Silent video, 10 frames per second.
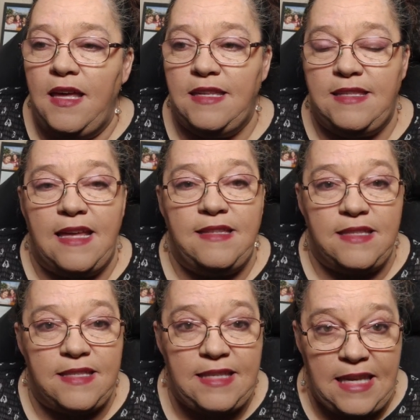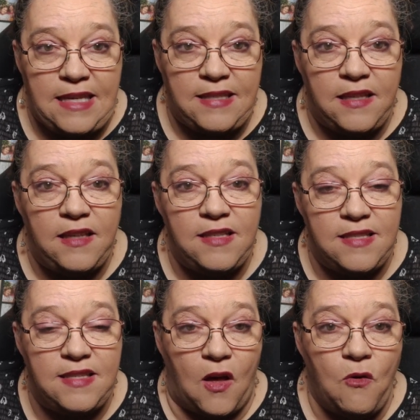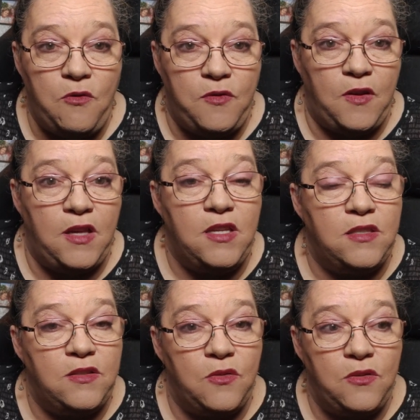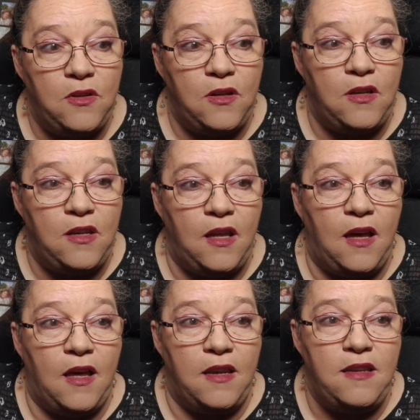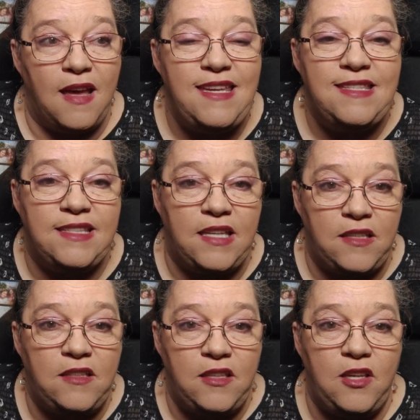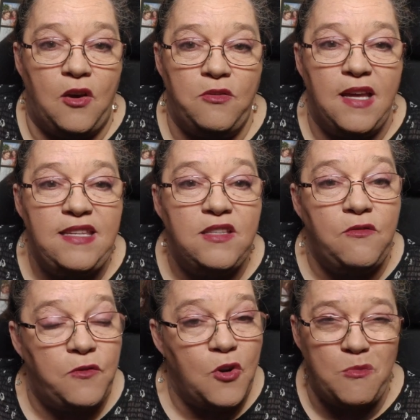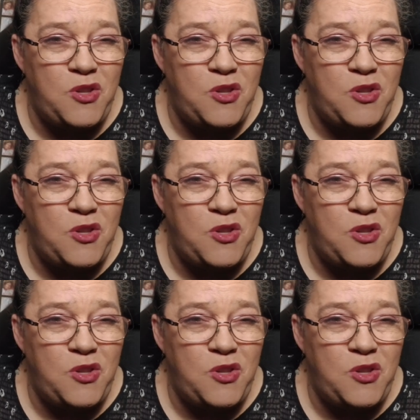is that the seat itself is nice and firm.